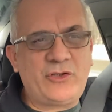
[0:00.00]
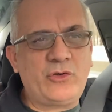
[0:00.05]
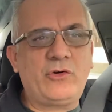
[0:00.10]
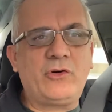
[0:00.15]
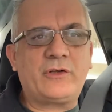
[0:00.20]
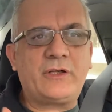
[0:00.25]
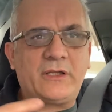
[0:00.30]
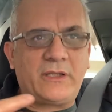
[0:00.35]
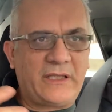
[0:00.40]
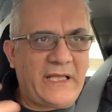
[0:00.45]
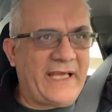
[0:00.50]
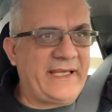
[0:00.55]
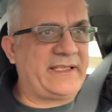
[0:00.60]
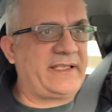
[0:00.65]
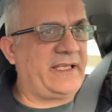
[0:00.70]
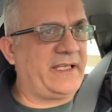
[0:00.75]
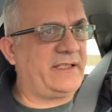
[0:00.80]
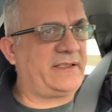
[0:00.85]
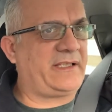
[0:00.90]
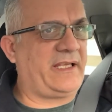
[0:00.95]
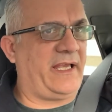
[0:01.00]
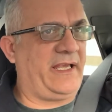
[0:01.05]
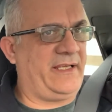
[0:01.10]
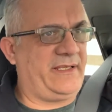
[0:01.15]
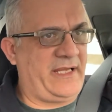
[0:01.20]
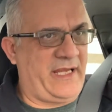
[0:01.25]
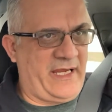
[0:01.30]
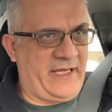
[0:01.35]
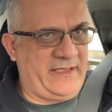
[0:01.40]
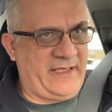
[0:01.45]
you're gonna like it,
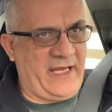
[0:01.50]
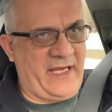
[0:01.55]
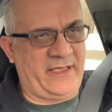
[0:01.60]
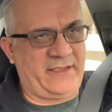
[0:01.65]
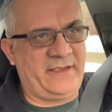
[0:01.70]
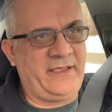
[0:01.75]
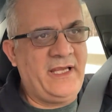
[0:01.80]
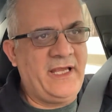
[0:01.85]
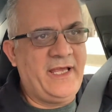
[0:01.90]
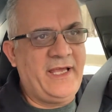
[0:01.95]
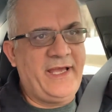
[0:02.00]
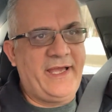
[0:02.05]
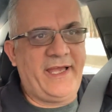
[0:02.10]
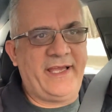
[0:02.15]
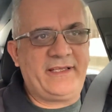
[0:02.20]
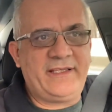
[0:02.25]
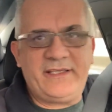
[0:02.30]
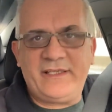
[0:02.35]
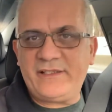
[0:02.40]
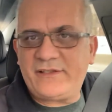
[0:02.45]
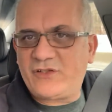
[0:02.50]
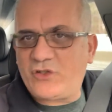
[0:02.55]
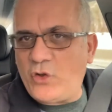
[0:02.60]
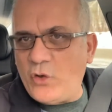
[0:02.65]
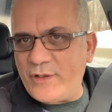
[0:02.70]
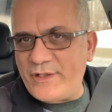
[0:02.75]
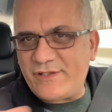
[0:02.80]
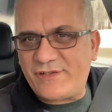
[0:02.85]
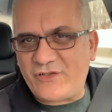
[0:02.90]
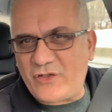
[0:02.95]
and it's
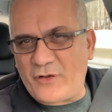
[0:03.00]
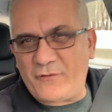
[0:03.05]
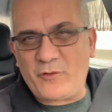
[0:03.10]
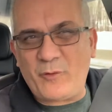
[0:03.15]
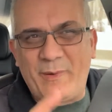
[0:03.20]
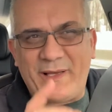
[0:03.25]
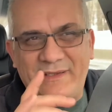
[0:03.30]
gonna serve you.